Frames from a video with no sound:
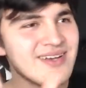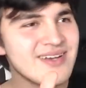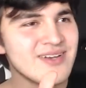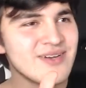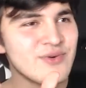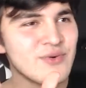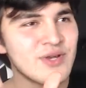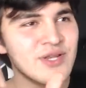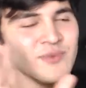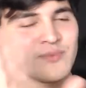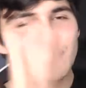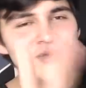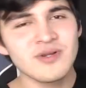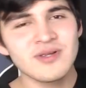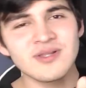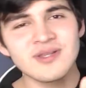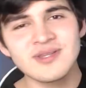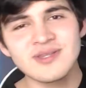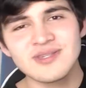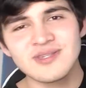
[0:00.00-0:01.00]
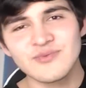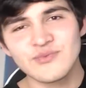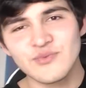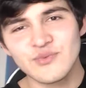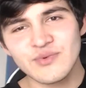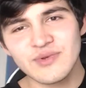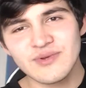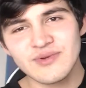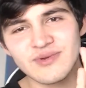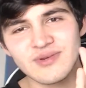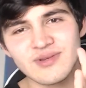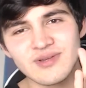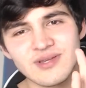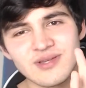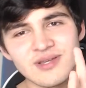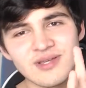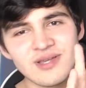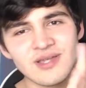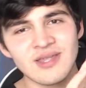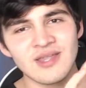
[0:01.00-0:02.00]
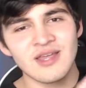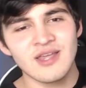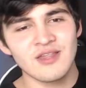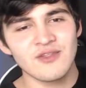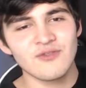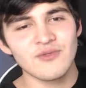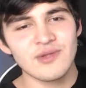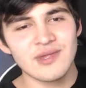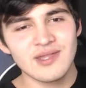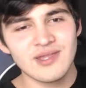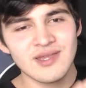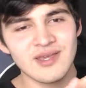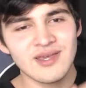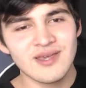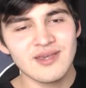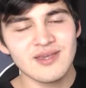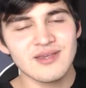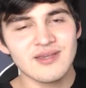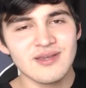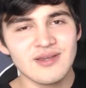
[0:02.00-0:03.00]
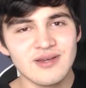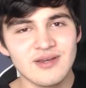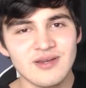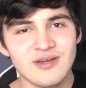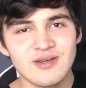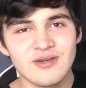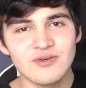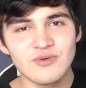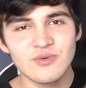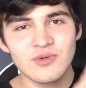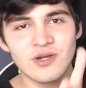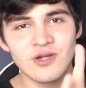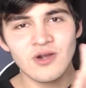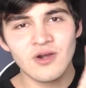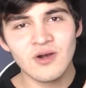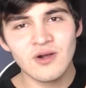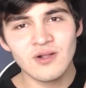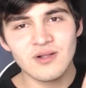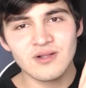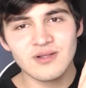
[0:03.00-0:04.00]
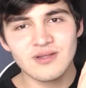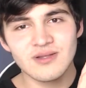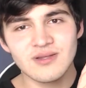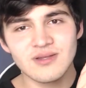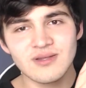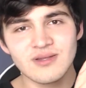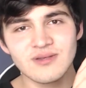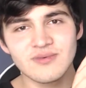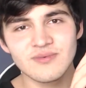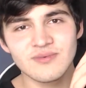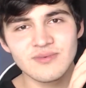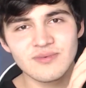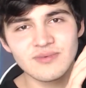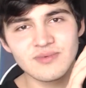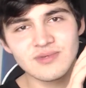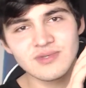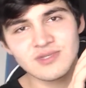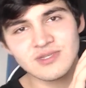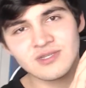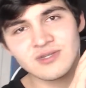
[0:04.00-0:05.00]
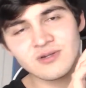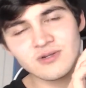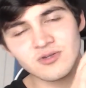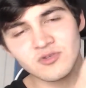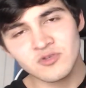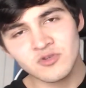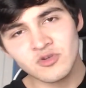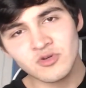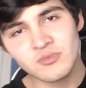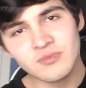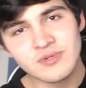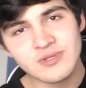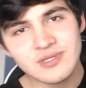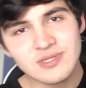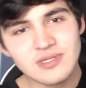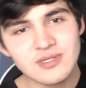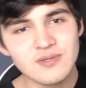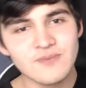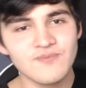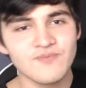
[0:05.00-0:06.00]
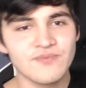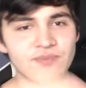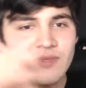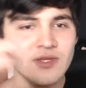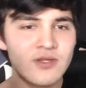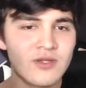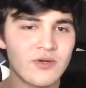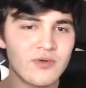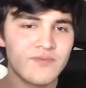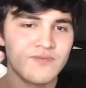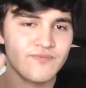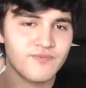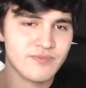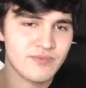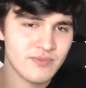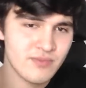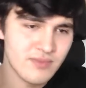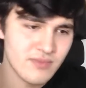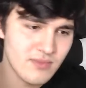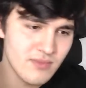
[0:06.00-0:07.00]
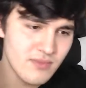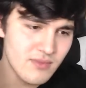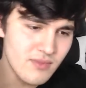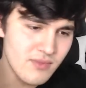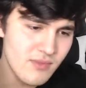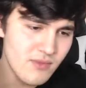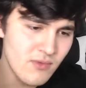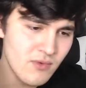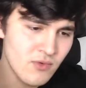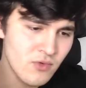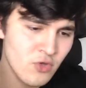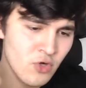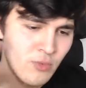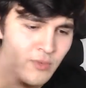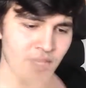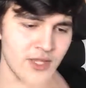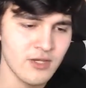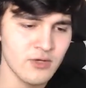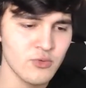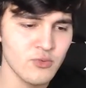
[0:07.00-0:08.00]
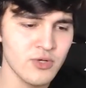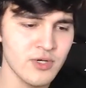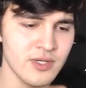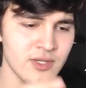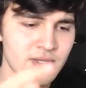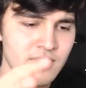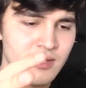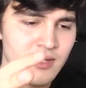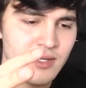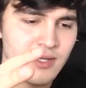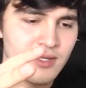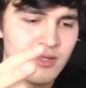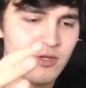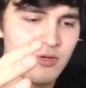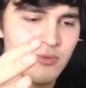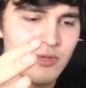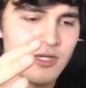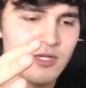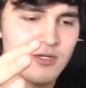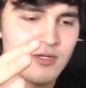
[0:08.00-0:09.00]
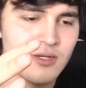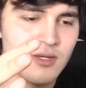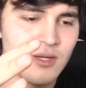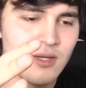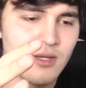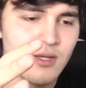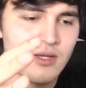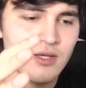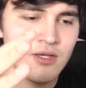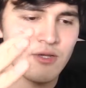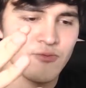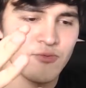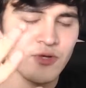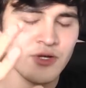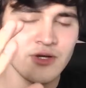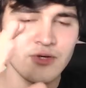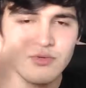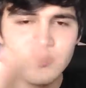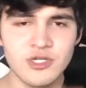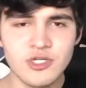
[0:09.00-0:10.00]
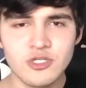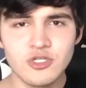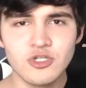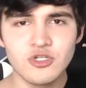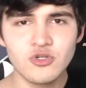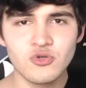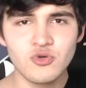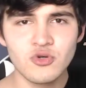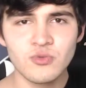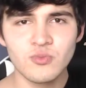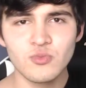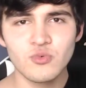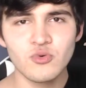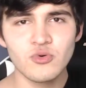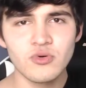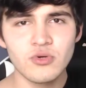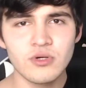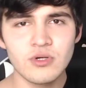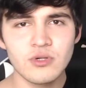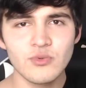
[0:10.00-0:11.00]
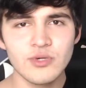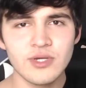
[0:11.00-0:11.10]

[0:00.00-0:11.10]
What important is, at the end of the day, we're all still humans, you know. No matter what, like, no matter if we're rich or poor,